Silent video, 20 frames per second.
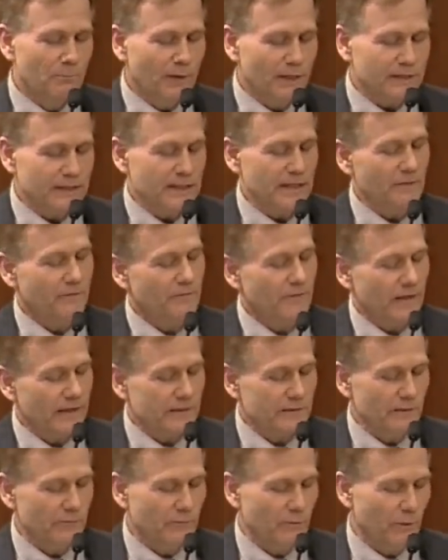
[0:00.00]
But the
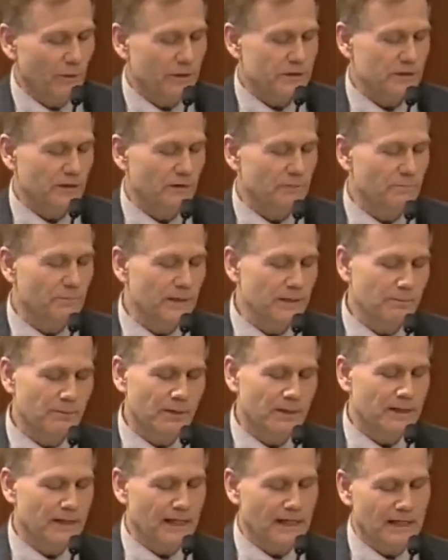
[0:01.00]
effect of voice on
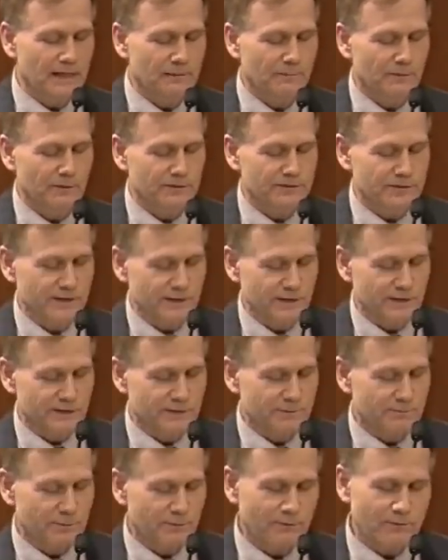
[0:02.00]
people and animals
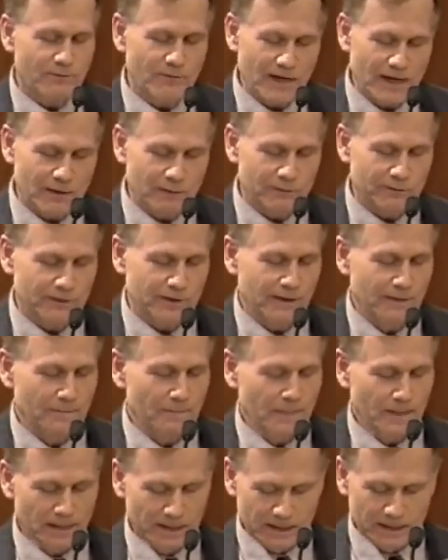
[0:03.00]
is profound.
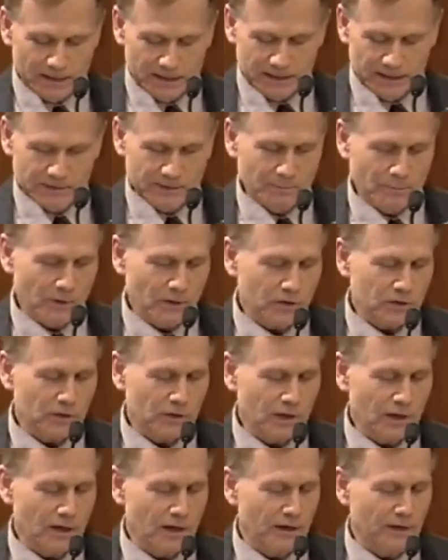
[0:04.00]
In the
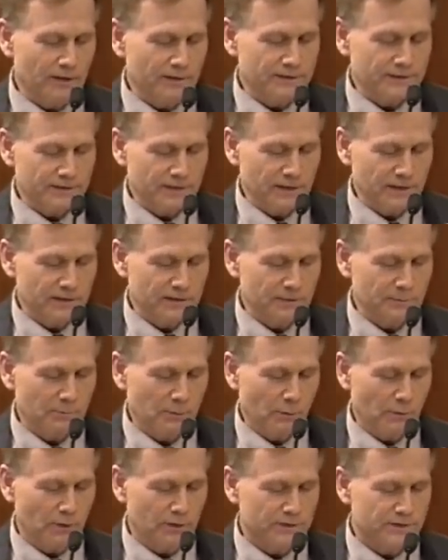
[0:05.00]
martial arts and in
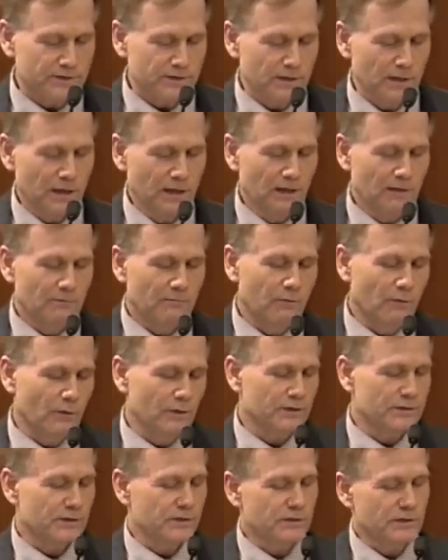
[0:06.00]
sports,
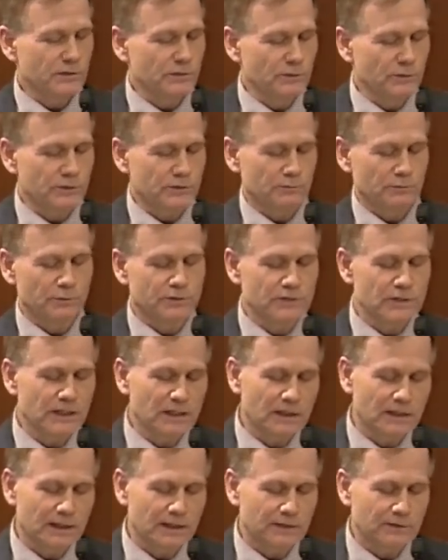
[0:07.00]
voice is used
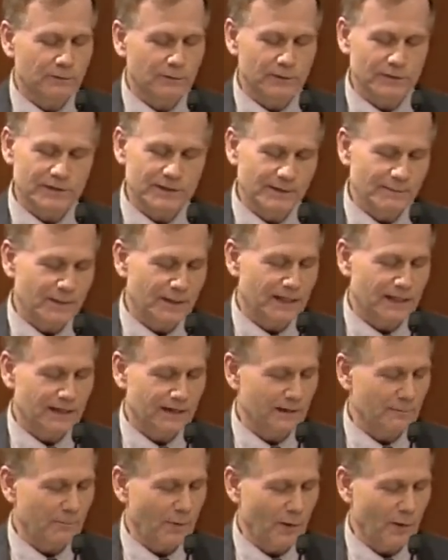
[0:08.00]
routinely to intimidate an